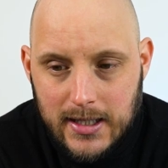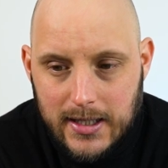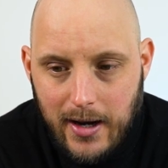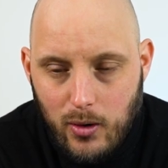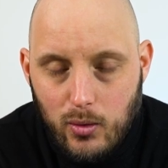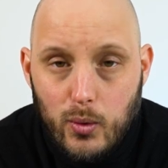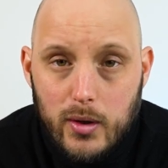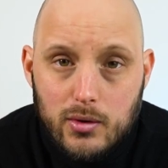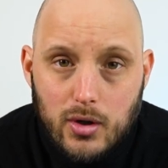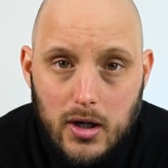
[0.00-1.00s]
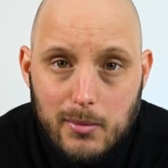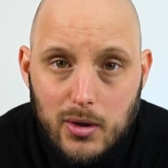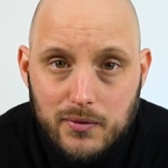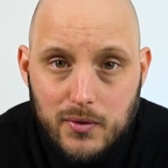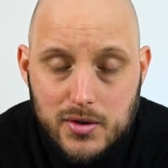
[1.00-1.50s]
Now, when we talk
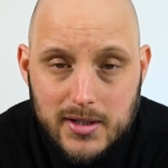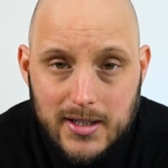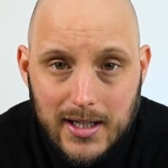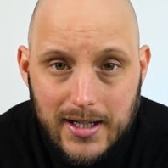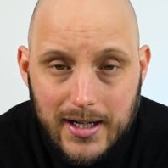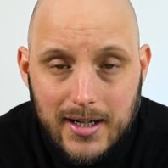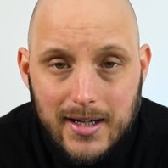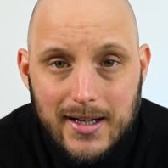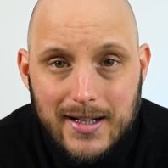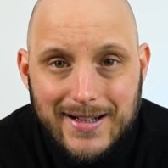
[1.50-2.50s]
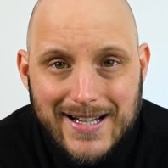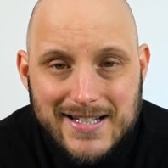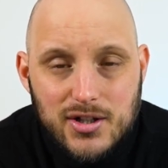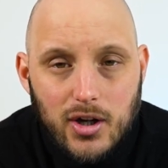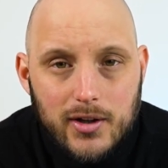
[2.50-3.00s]
about versatility,
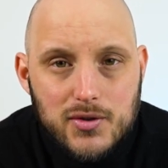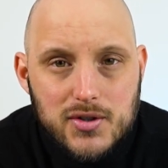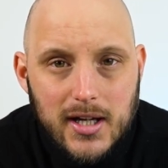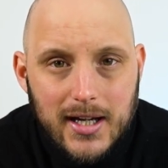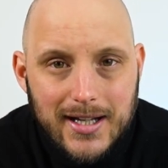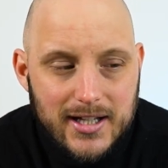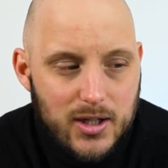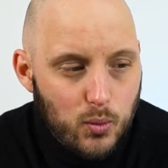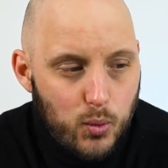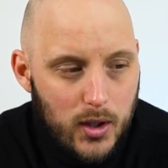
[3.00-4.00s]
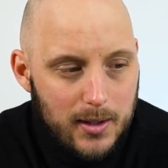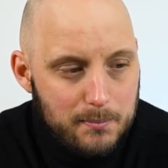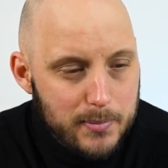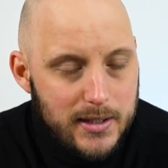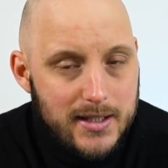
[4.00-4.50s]
that's not to say that you will
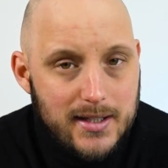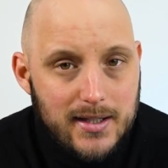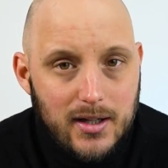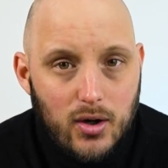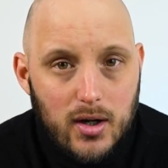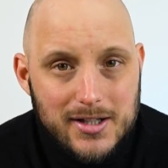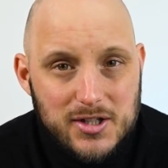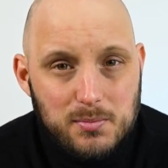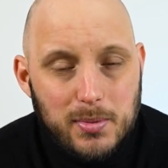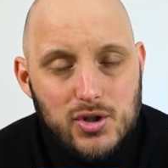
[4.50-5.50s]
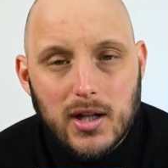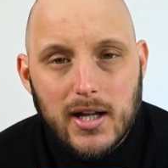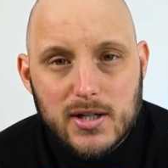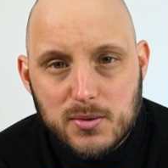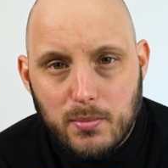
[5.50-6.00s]
beat
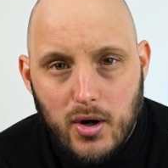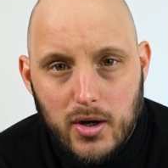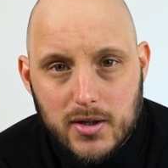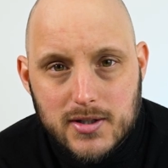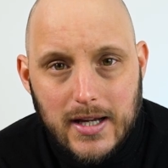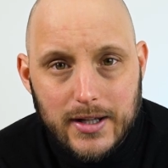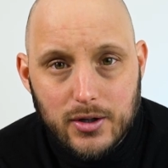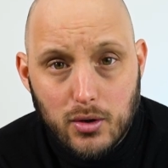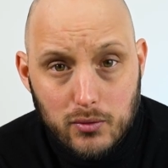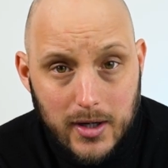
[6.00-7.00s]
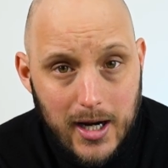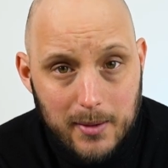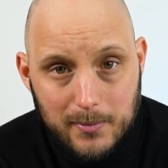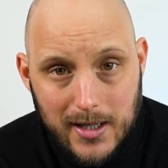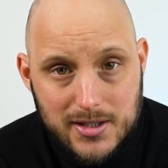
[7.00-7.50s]
specialized products at their own
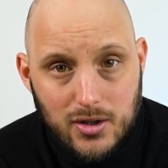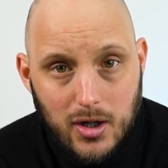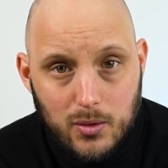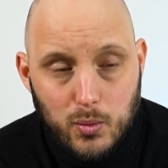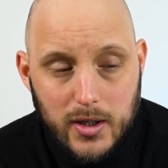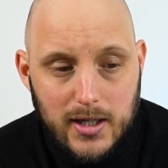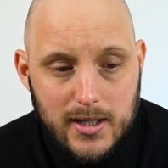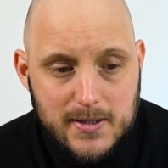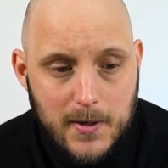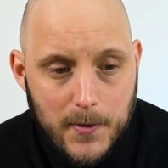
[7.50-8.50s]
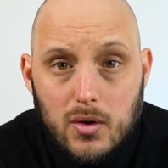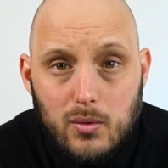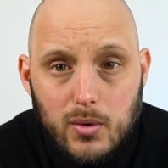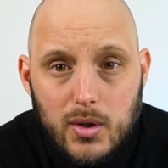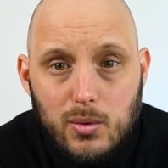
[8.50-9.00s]
game. That's not what it is.
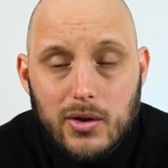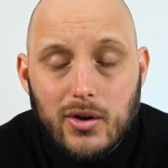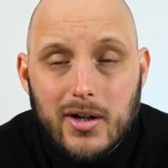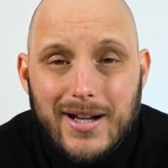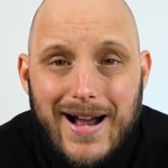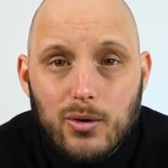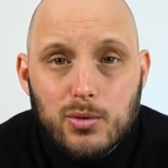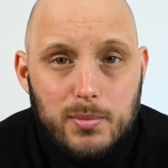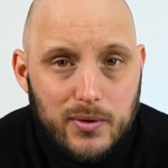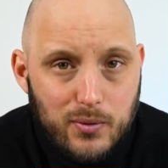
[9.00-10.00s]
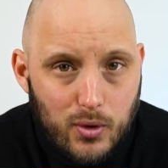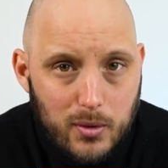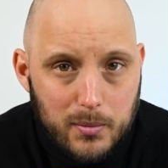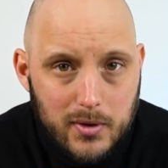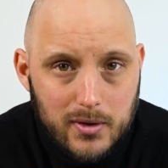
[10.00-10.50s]
So you will not
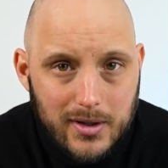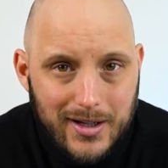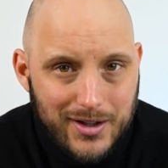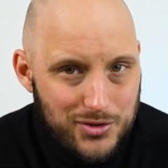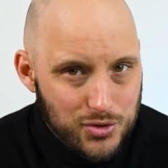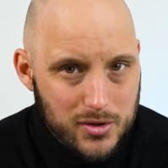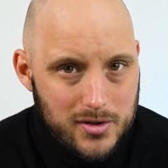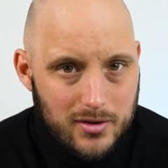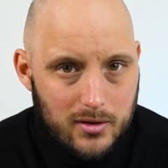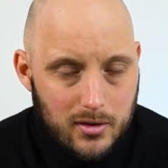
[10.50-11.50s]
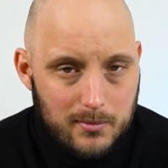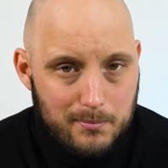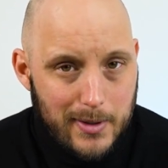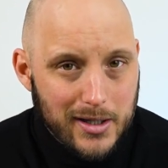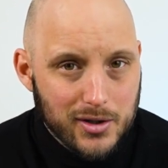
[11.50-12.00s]
outperform a juicer
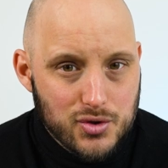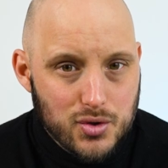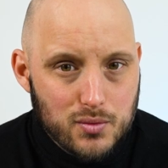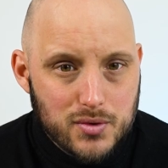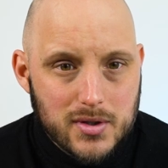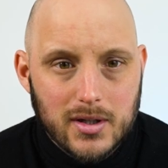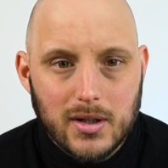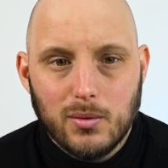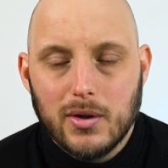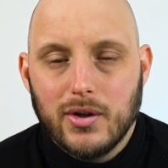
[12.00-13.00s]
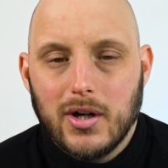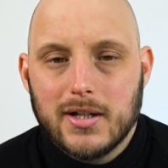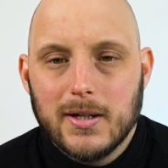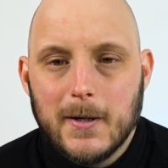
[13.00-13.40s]
making juice. You will not